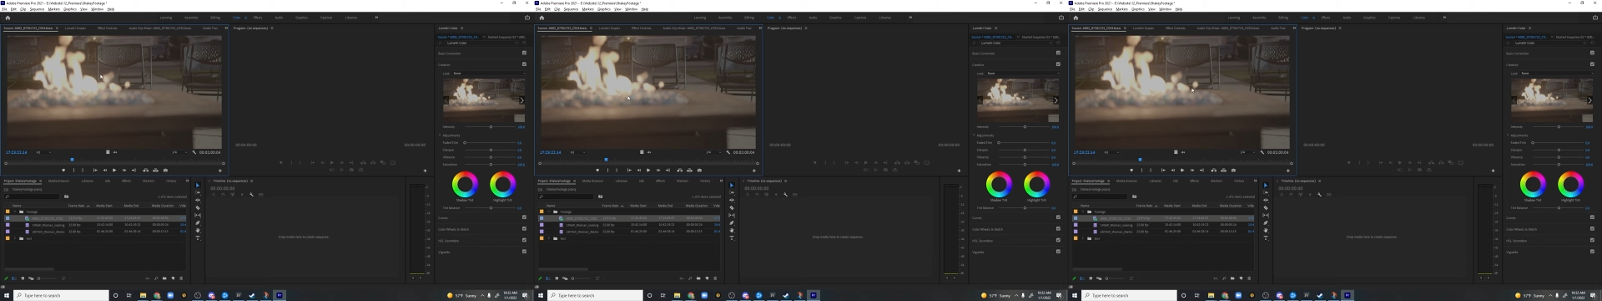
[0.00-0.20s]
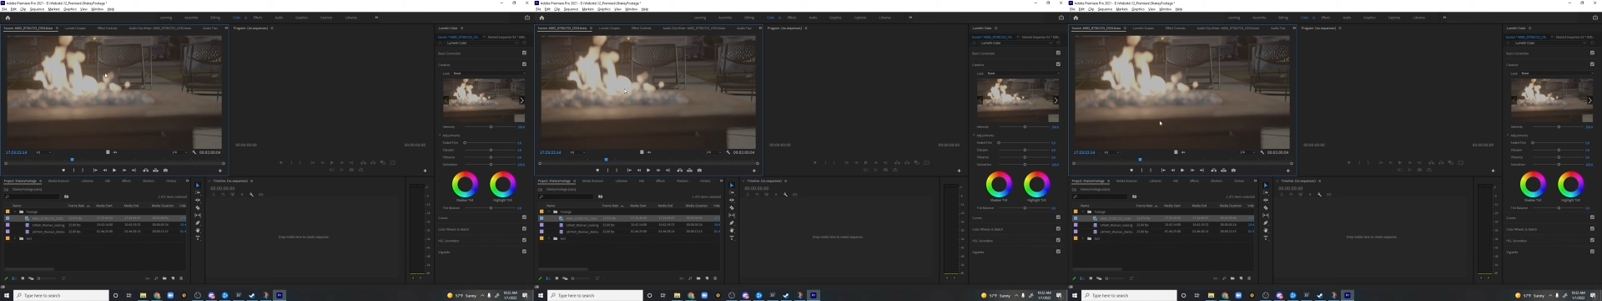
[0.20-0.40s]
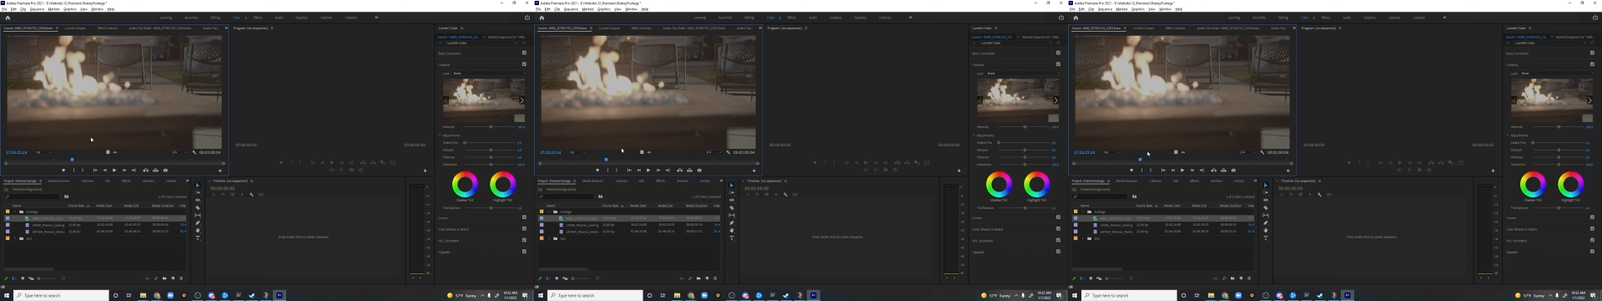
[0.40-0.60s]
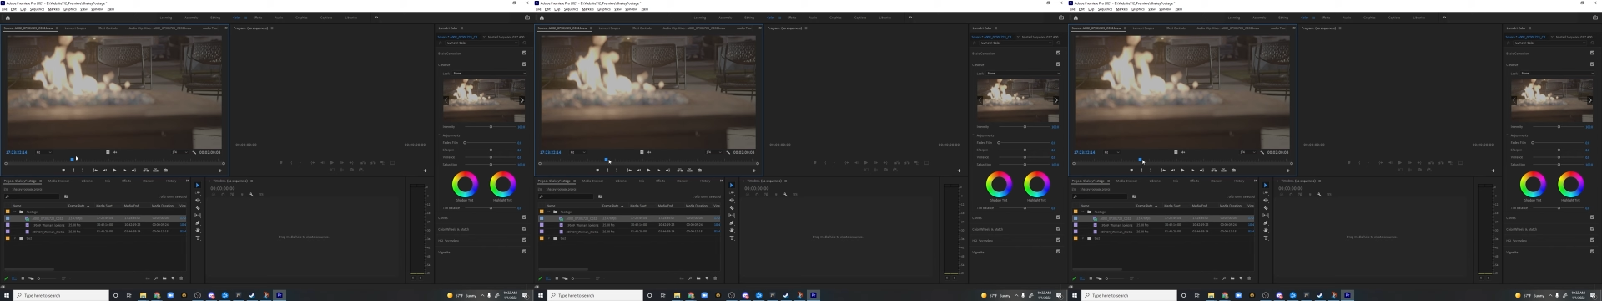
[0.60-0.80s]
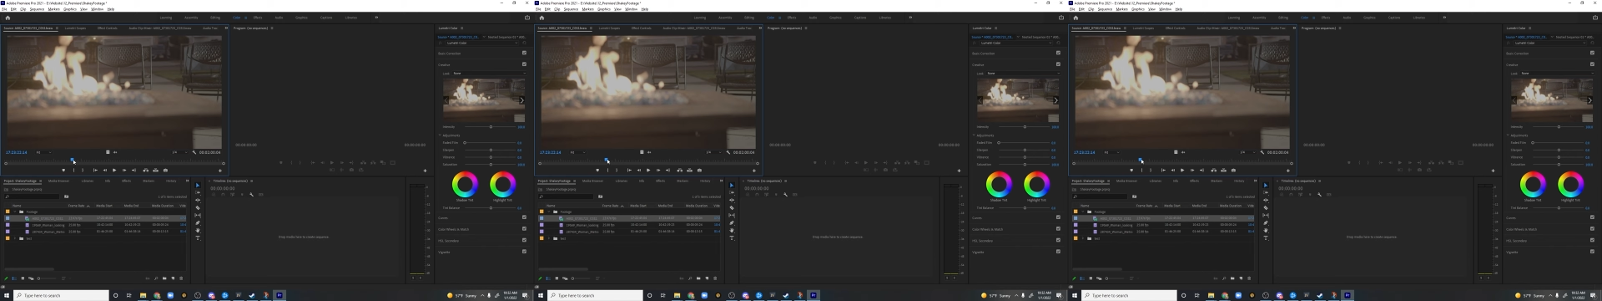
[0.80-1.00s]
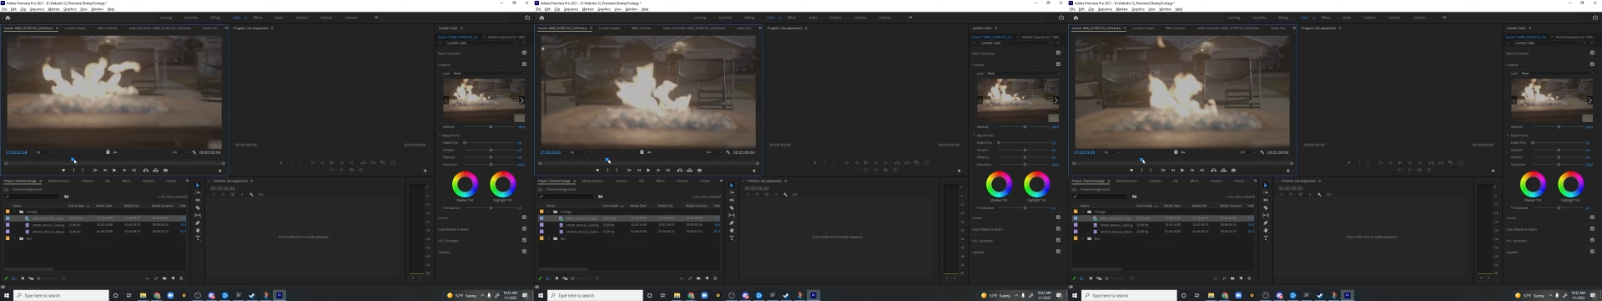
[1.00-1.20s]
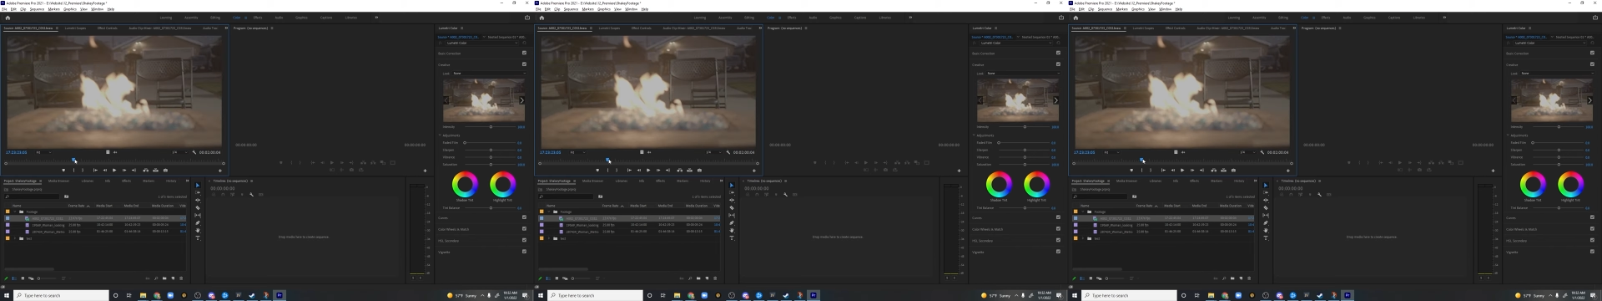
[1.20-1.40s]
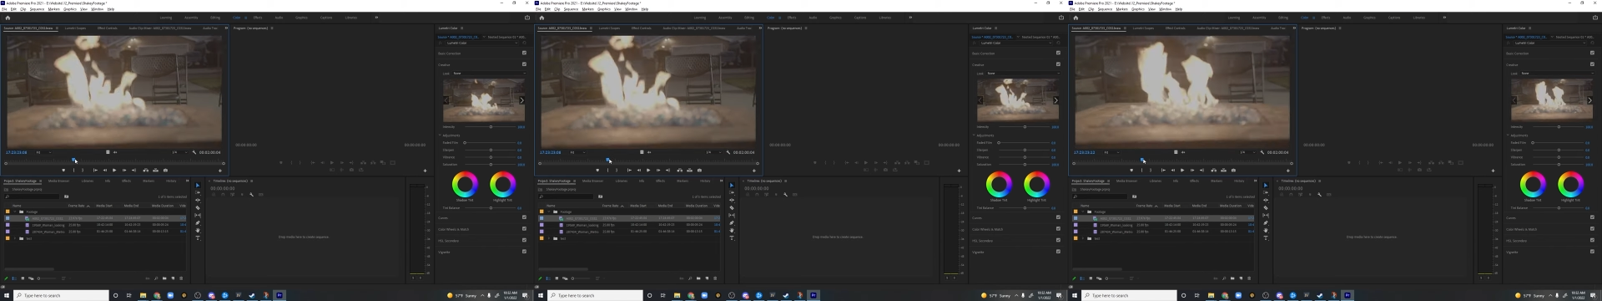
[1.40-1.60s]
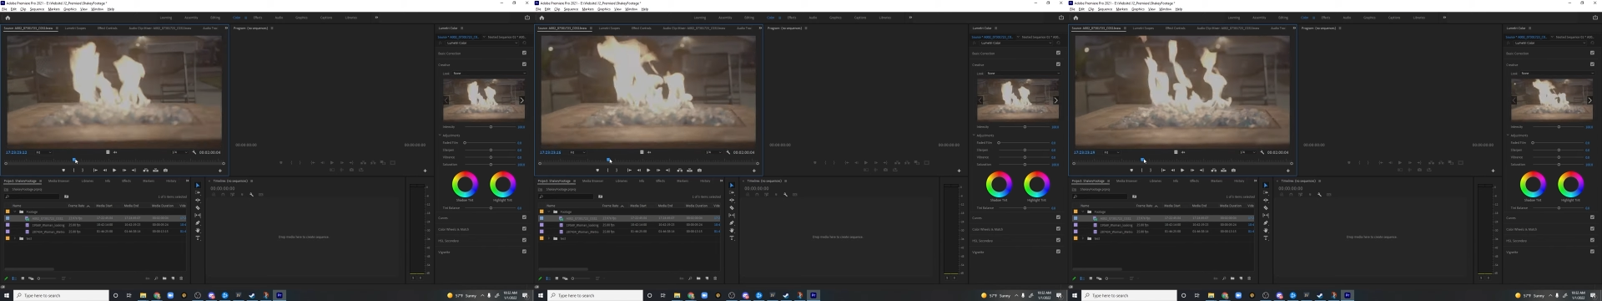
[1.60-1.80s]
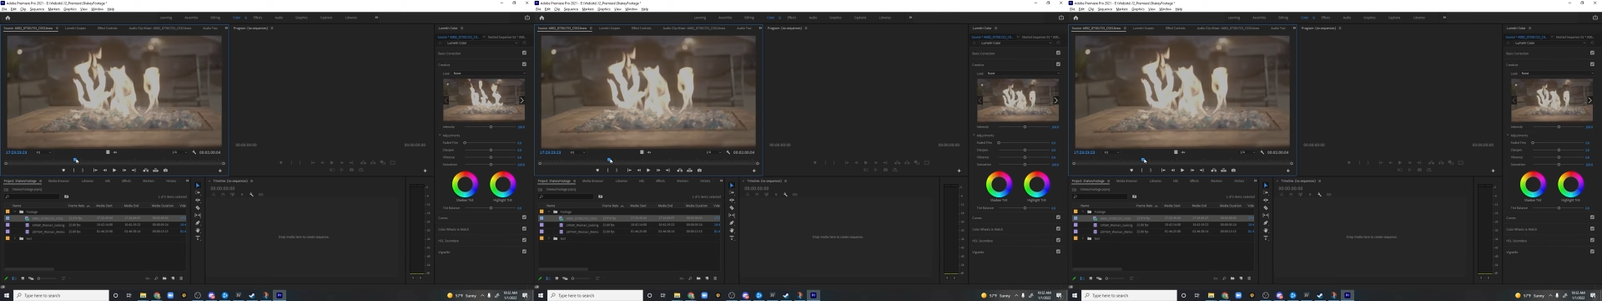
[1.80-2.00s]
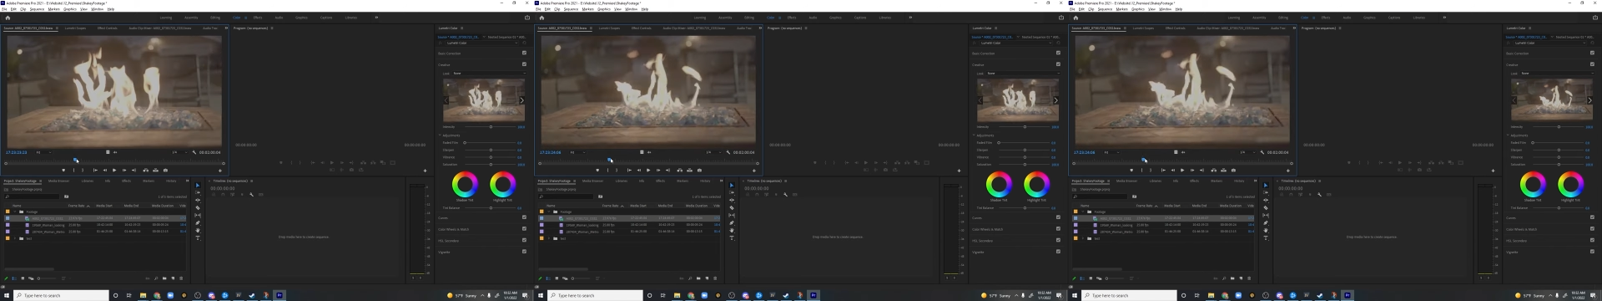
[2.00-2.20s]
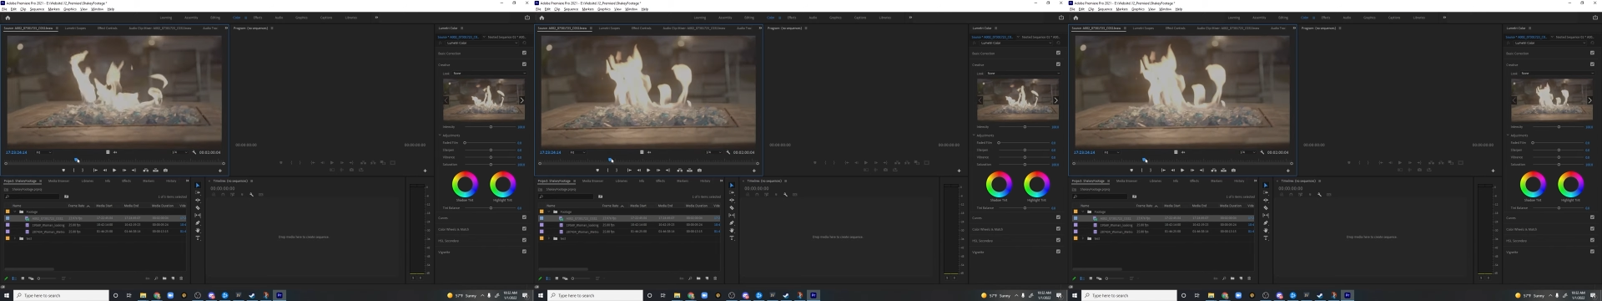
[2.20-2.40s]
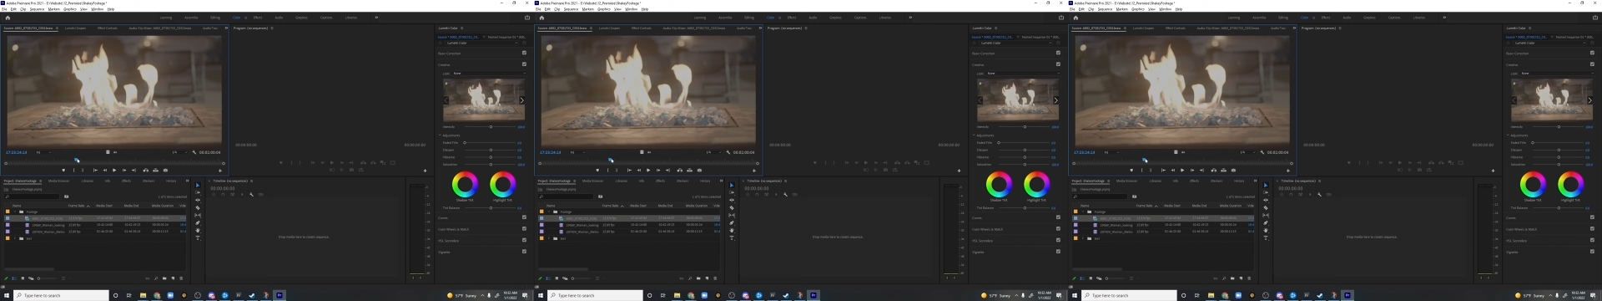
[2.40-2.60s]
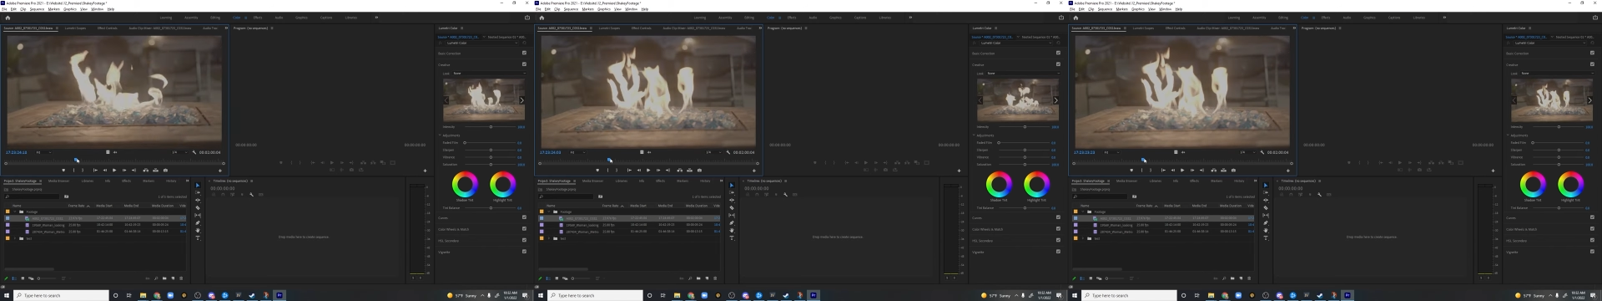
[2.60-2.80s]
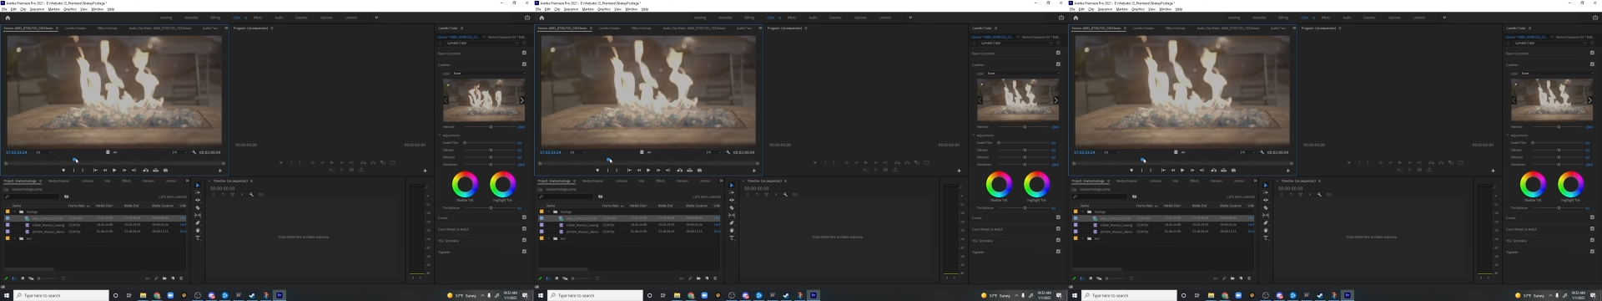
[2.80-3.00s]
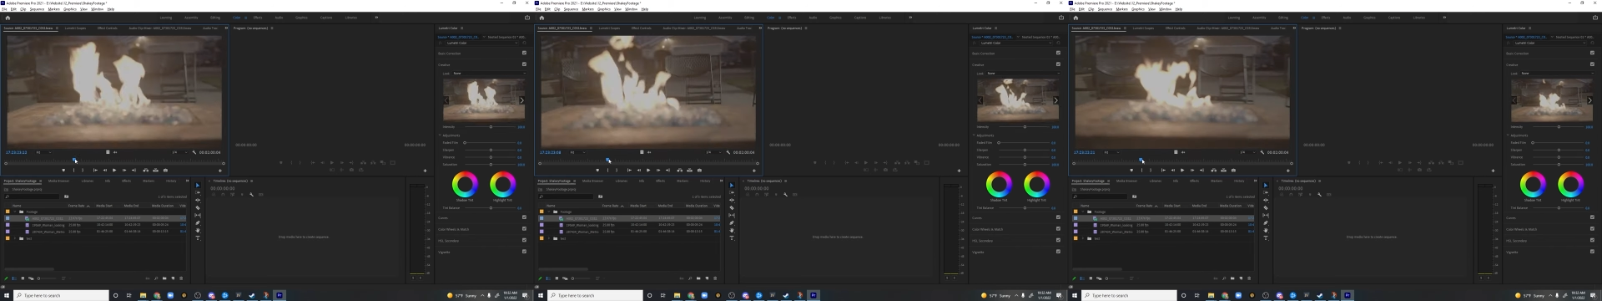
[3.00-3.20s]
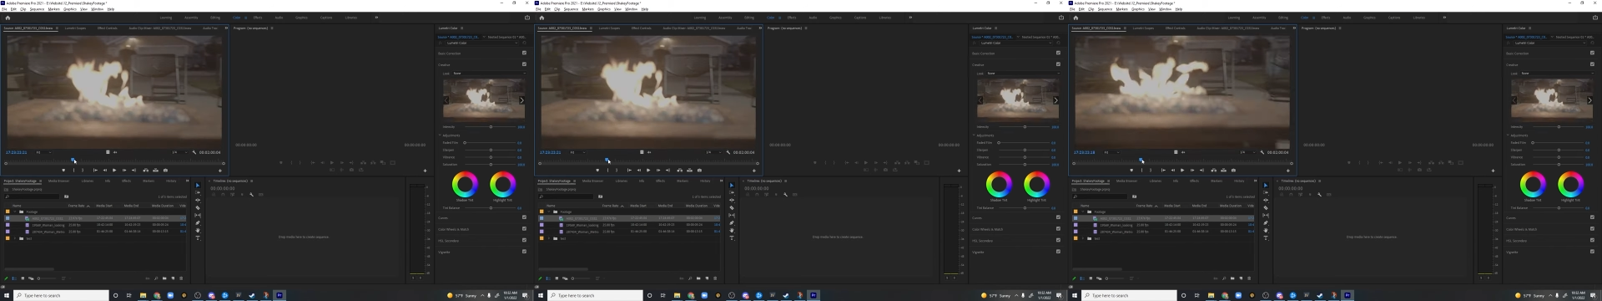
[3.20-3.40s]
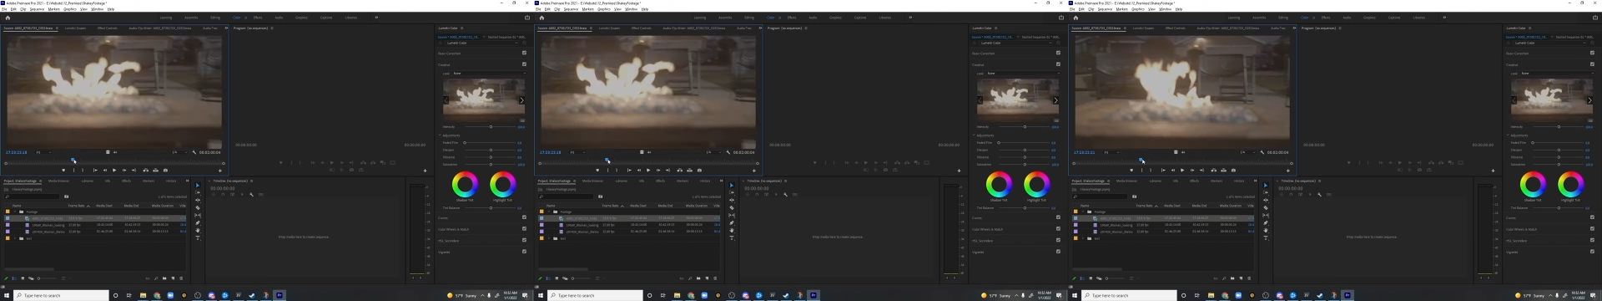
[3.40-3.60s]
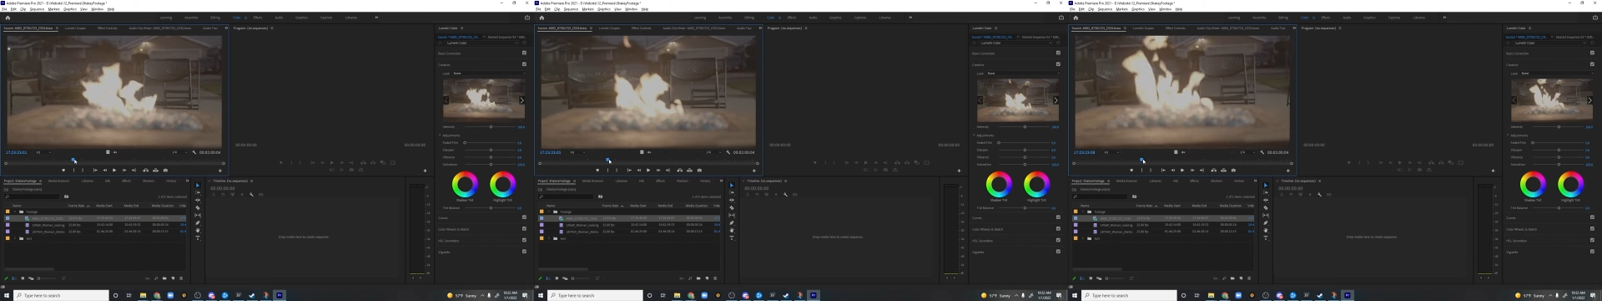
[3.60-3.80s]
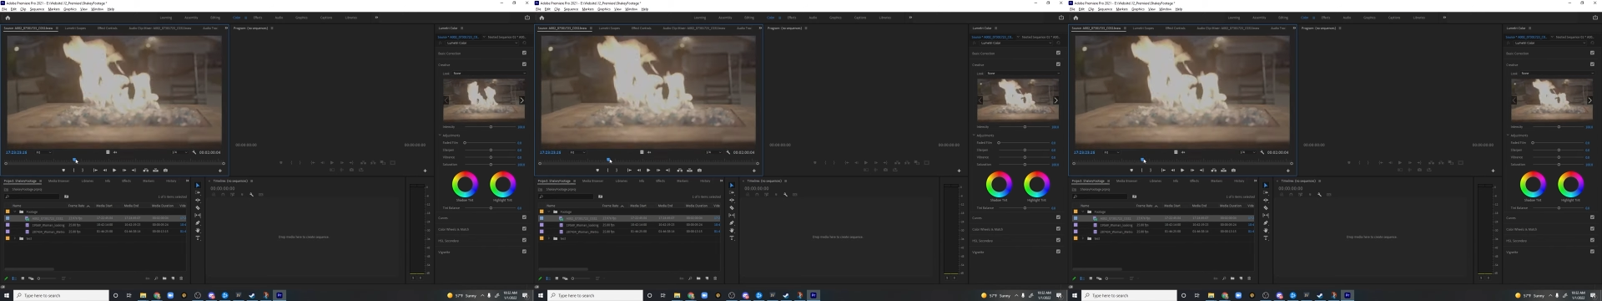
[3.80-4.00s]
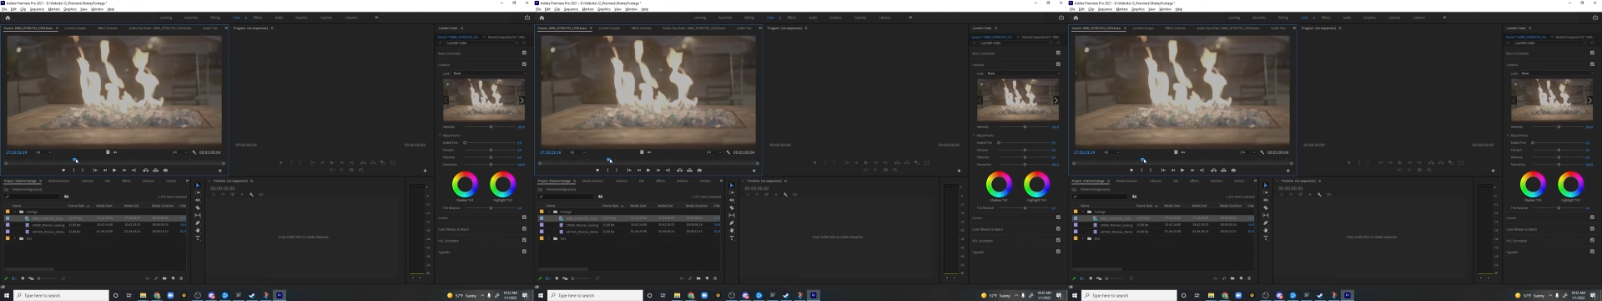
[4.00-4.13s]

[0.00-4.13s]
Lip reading: [unreadable: no face in view]